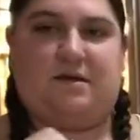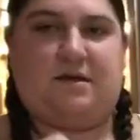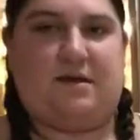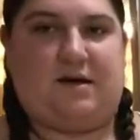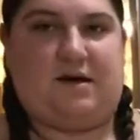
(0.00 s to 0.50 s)

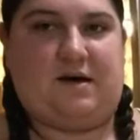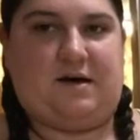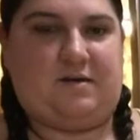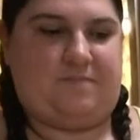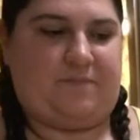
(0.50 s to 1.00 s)

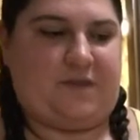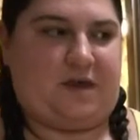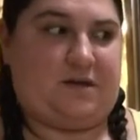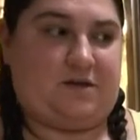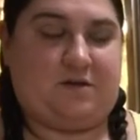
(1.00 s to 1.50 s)
I'm
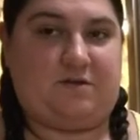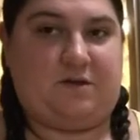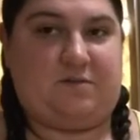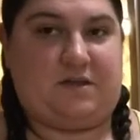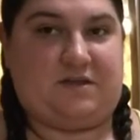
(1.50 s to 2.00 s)
gonna do a
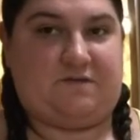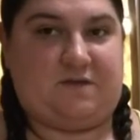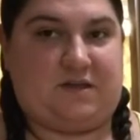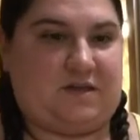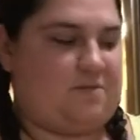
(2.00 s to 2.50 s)
little bit
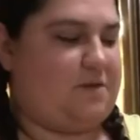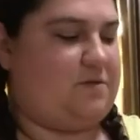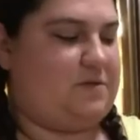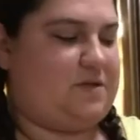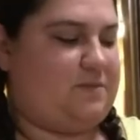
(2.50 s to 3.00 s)
differently, but the
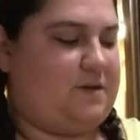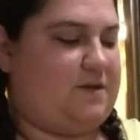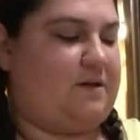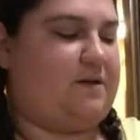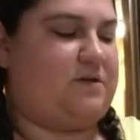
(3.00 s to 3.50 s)
recipe
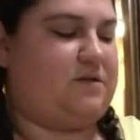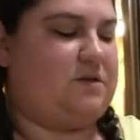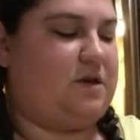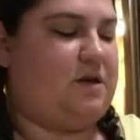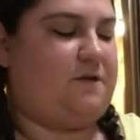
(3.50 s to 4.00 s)
calls
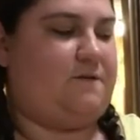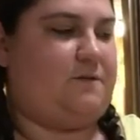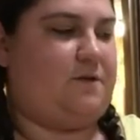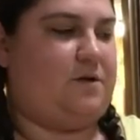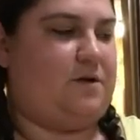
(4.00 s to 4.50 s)

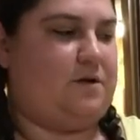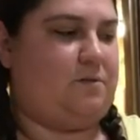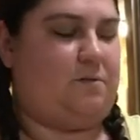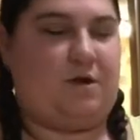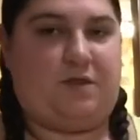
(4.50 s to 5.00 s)
for
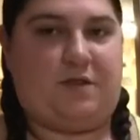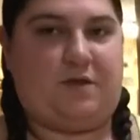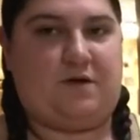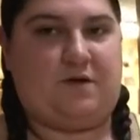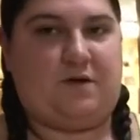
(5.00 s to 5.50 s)

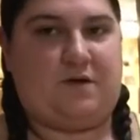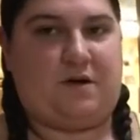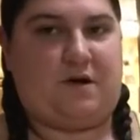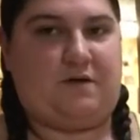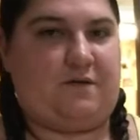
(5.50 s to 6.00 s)
1/3
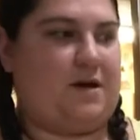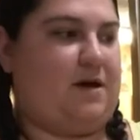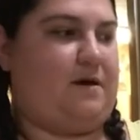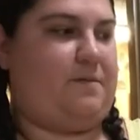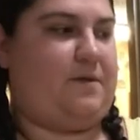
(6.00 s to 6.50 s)
of a
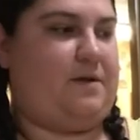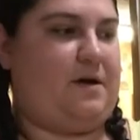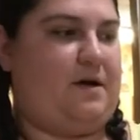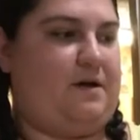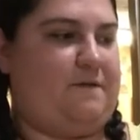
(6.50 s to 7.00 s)
cup
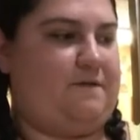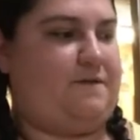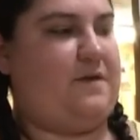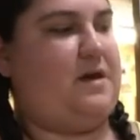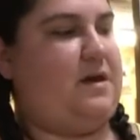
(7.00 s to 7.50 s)

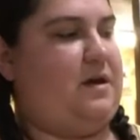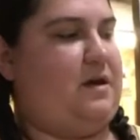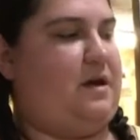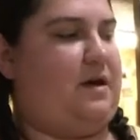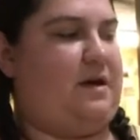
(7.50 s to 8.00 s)
of
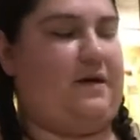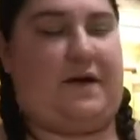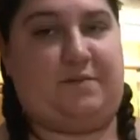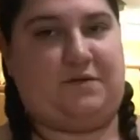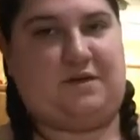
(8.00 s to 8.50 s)

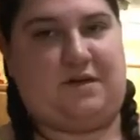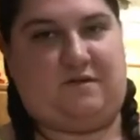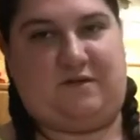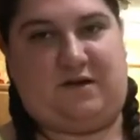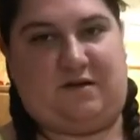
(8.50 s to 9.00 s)
apple cider
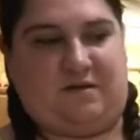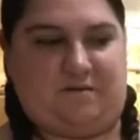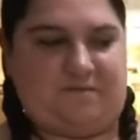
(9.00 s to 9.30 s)
vinegar.